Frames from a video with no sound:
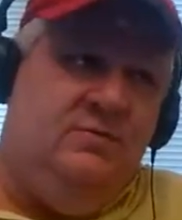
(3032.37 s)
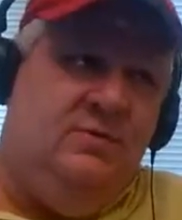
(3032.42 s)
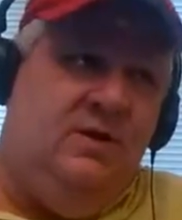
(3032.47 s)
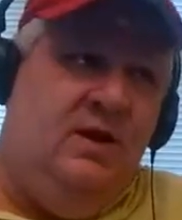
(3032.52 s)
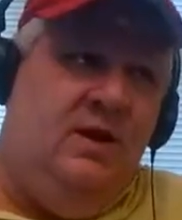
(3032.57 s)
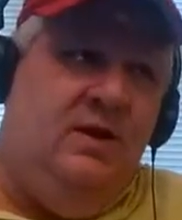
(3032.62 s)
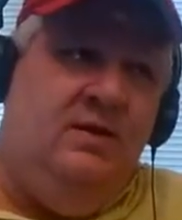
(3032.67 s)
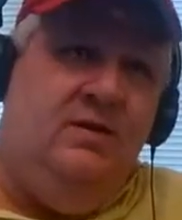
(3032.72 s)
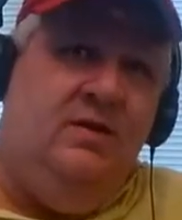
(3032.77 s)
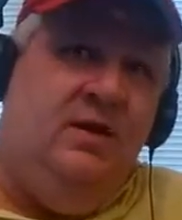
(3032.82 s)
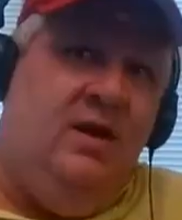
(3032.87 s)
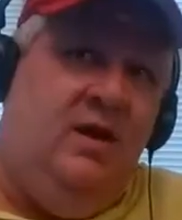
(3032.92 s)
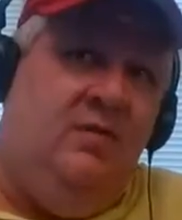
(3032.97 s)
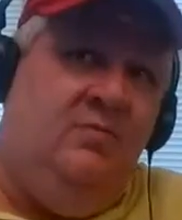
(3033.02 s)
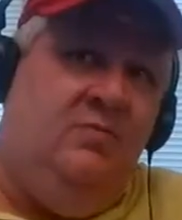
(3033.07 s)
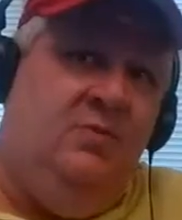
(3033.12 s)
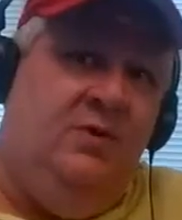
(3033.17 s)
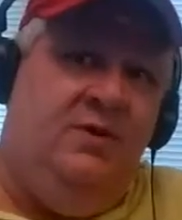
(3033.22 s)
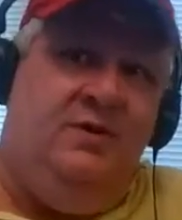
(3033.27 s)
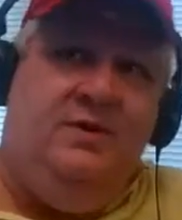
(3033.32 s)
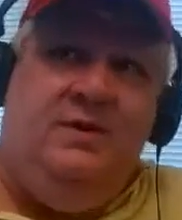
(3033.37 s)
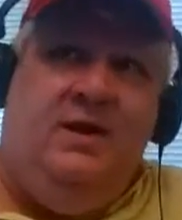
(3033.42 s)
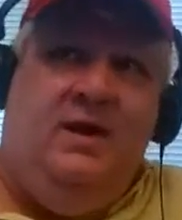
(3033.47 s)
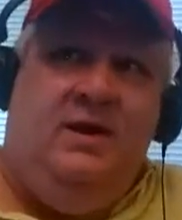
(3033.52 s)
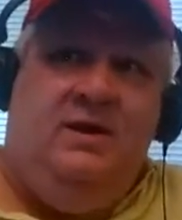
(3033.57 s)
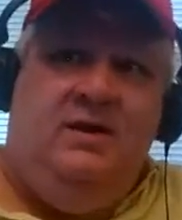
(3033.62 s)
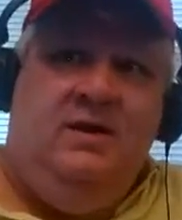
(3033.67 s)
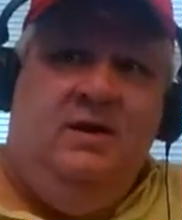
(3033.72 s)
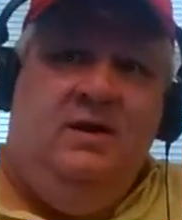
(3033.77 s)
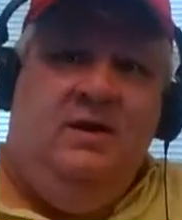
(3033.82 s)
and with
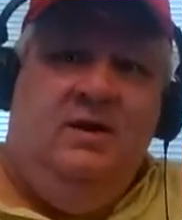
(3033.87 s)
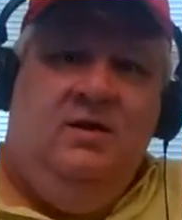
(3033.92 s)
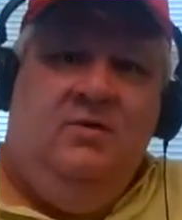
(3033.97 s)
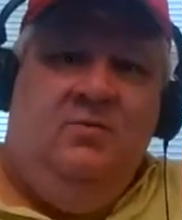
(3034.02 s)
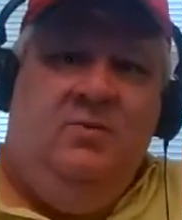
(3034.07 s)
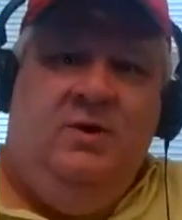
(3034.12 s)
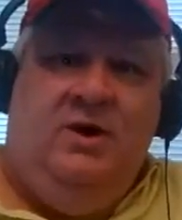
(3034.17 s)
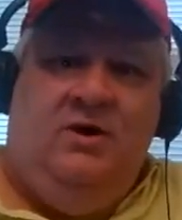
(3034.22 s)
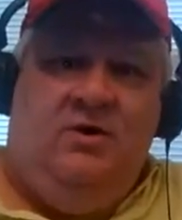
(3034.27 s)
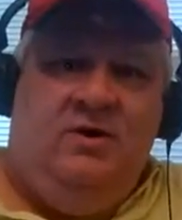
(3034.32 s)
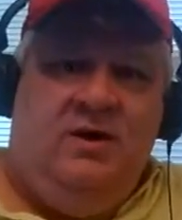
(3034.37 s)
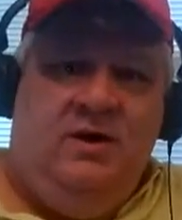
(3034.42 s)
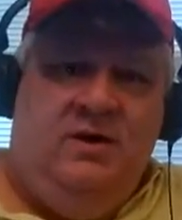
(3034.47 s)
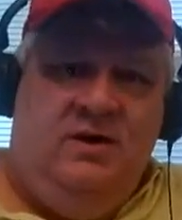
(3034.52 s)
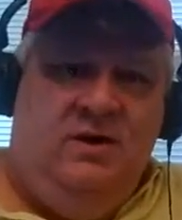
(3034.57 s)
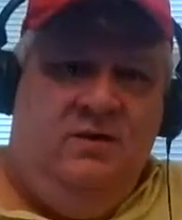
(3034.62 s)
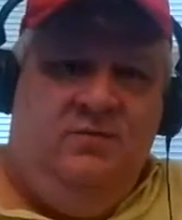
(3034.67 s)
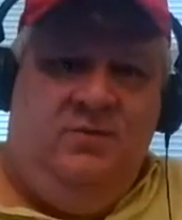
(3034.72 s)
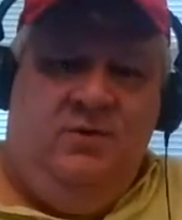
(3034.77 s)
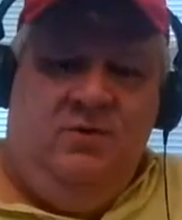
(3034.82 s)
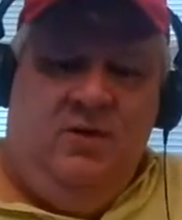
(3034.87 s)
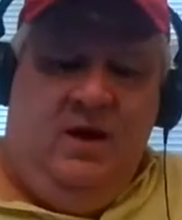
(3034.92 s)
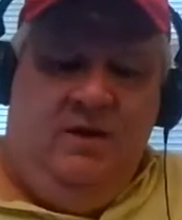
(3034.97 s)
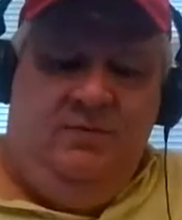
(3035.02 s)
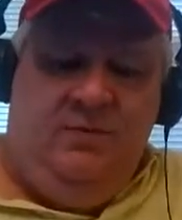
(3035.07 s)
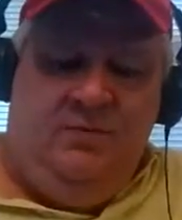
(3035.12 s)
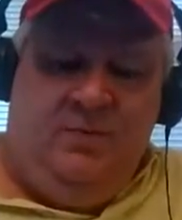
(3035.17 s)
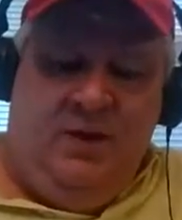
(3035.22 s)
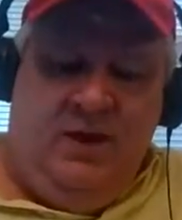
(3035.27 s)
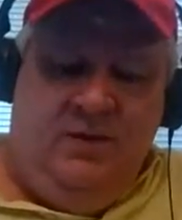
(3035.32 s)
that, if you have
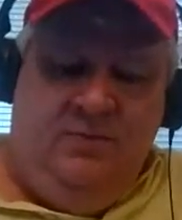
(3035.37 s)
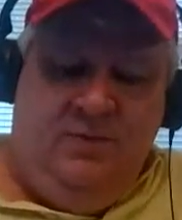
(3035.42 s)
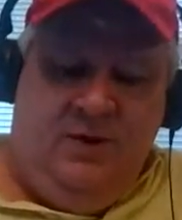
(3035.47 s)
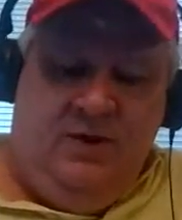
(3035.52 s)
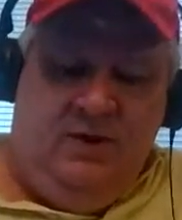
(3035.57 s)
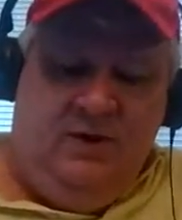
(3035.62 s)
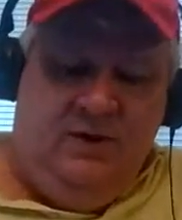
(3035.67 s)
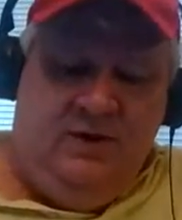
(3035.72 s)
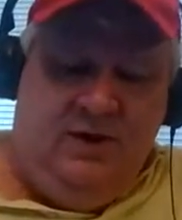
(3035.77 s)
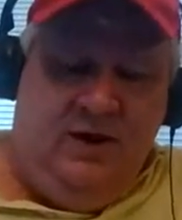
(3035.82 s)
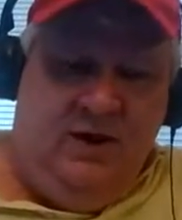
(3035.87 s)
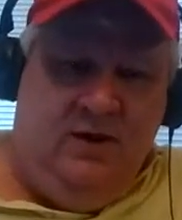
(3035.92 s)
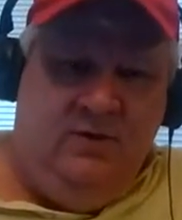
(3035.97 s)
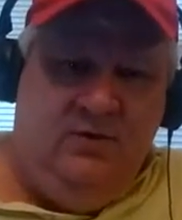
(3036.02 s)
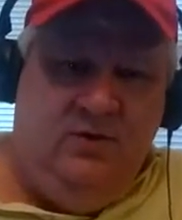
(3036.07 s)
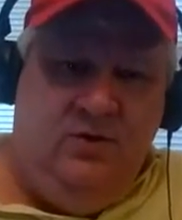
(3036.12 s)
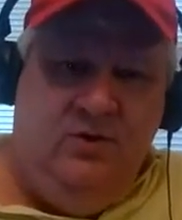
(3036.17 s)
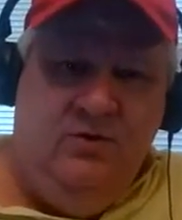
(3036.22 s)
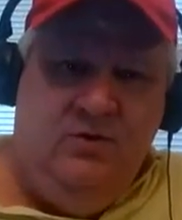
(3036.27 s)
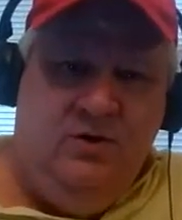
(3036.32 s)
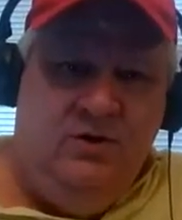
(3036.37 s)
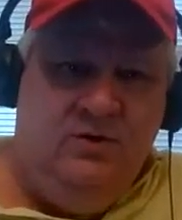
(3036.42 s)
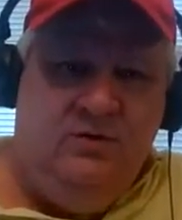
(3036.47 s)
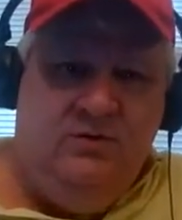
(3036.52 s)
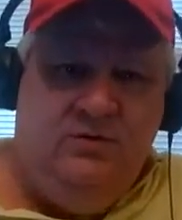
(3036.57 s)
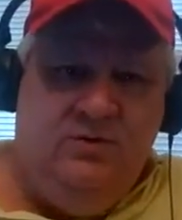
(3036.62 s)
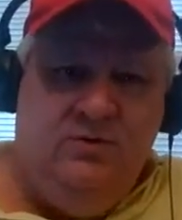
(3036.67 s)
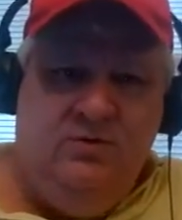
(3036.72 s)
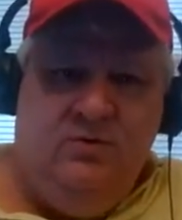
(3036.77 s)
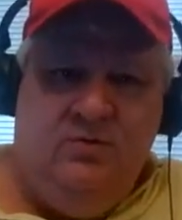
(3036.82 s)
a PayPal account, you can
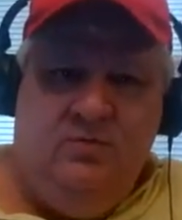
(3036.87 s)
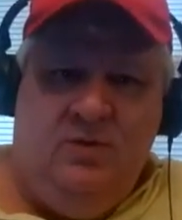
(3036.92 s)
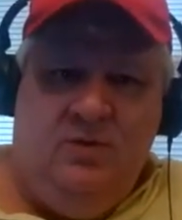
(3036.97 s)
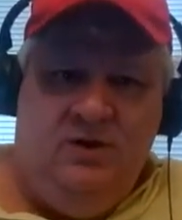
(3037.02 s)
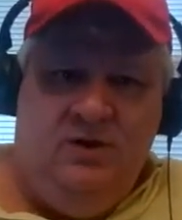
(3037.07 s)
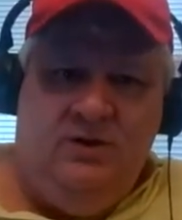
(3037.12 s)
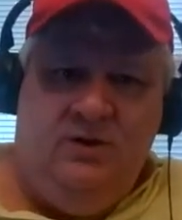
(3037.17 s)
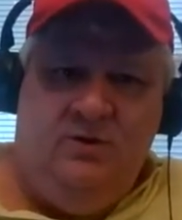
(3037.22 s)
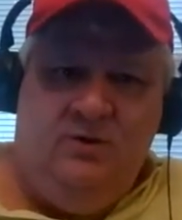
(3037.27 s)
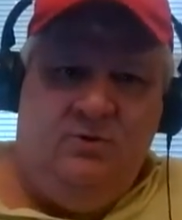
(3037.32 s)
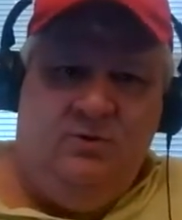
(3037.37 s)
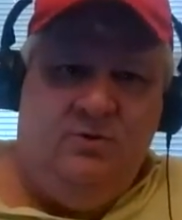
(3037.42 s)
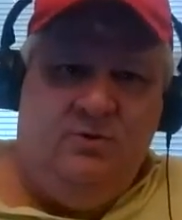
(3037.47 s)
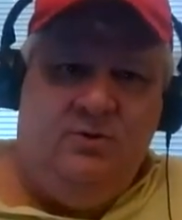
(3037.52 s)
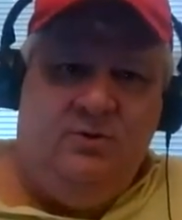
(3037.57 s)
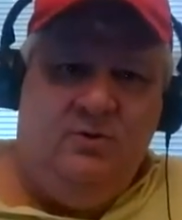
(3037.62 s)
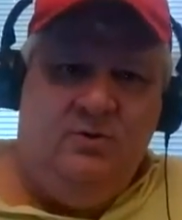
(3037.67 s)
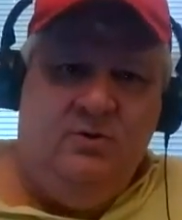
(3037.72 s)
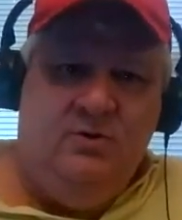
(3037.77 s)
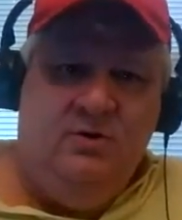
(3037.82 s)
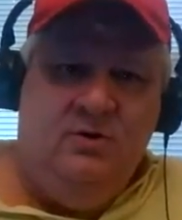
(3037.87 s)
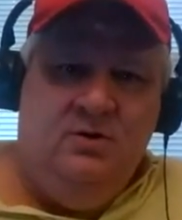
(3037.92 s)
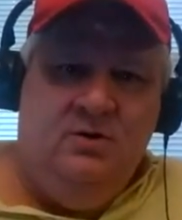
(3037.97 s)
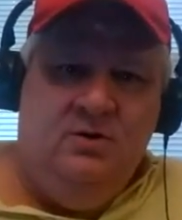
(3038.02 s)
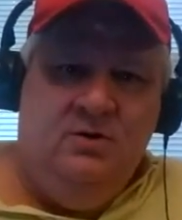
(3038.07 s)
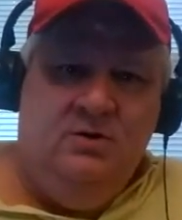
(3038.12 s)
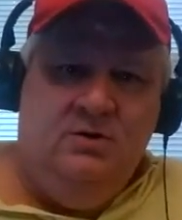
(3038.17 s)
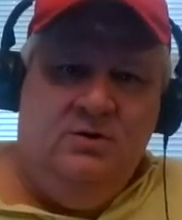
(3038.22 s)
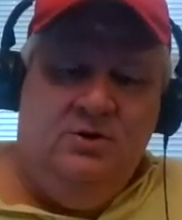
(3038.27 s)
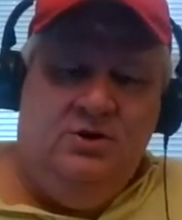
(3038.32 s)
do a multi-order
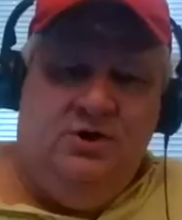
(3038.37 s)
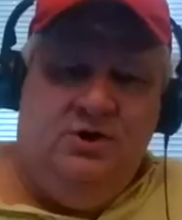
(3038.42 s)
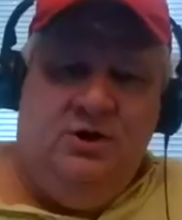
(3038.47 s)
ship.